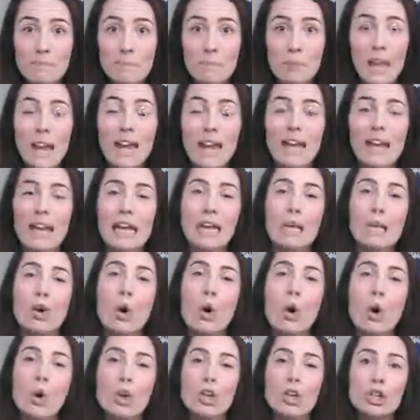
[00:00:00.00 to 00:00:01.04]
And in
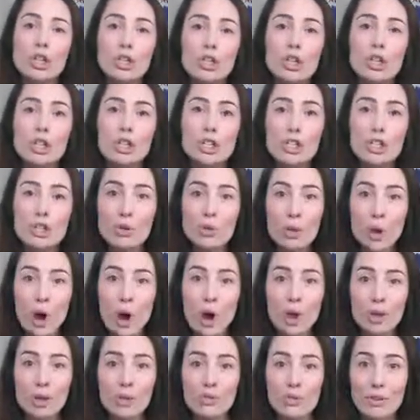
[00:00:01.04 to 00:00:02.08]
order to do
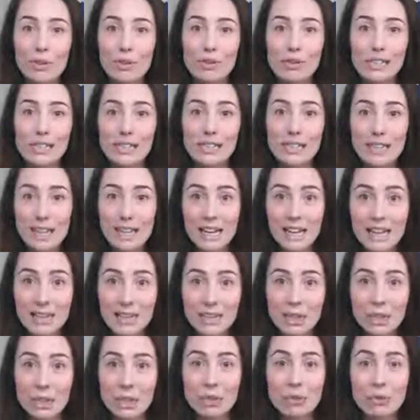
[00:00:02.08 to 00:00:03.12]
all of those
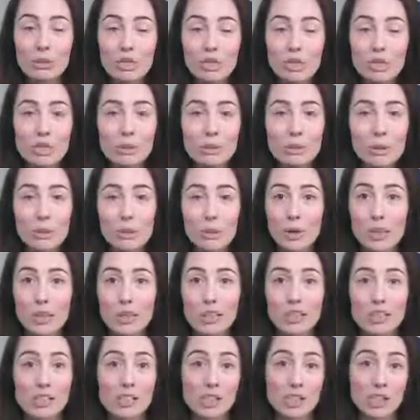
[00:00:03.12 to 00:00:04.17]
things, you need to be
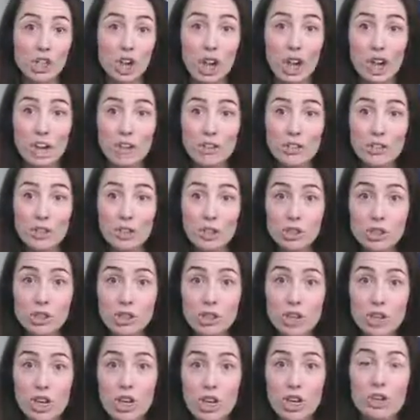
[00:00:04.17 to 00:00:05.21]
willing to change.
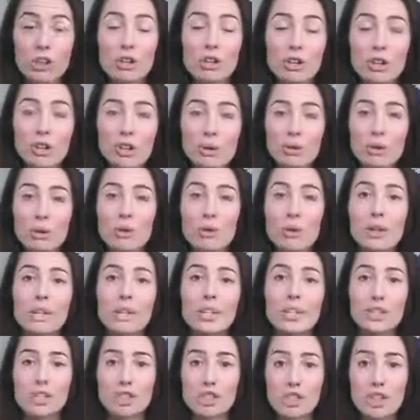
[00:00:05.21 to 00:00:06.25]
You need to be
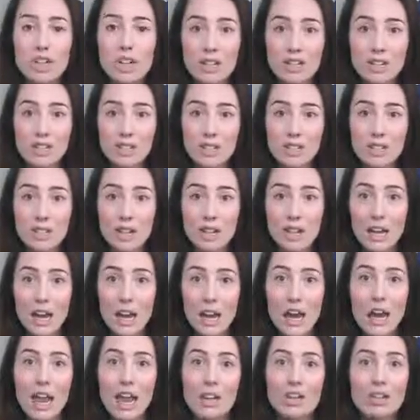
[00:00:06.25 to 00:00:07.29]
willing to shift.
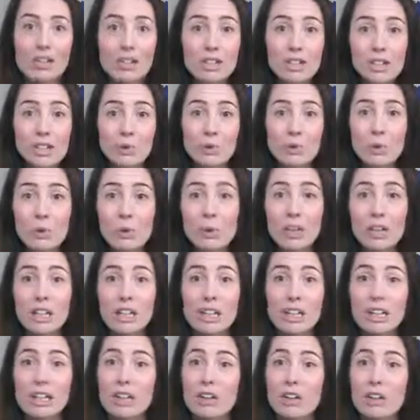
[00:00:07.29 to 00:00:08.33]
And you need to be willing
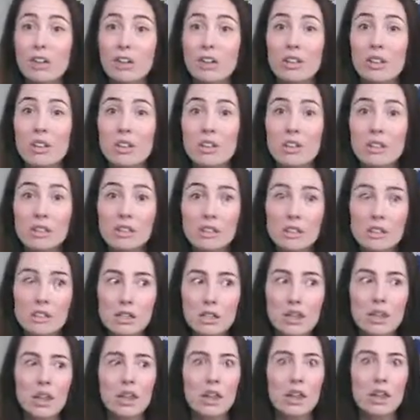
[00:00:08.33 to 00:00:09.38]
to hear things
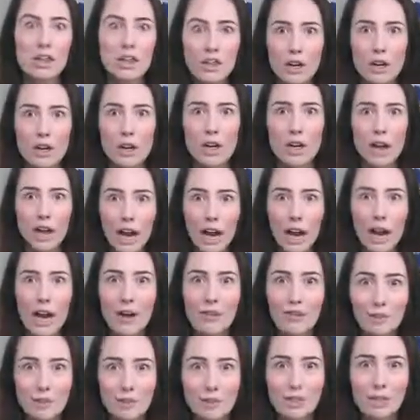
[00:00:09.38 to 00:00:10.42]
that are going to
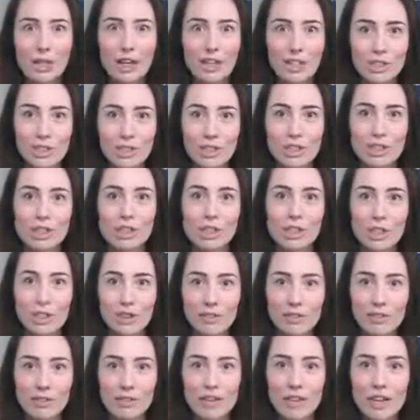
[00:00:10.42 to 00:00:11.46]
have you change and
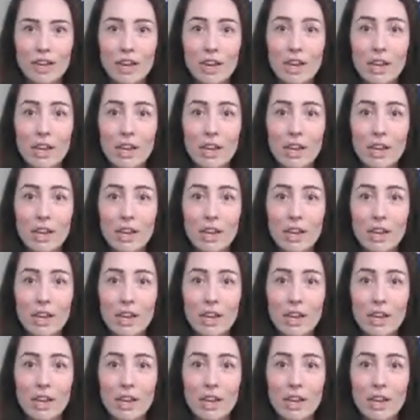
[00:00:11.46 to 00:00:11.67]
shift.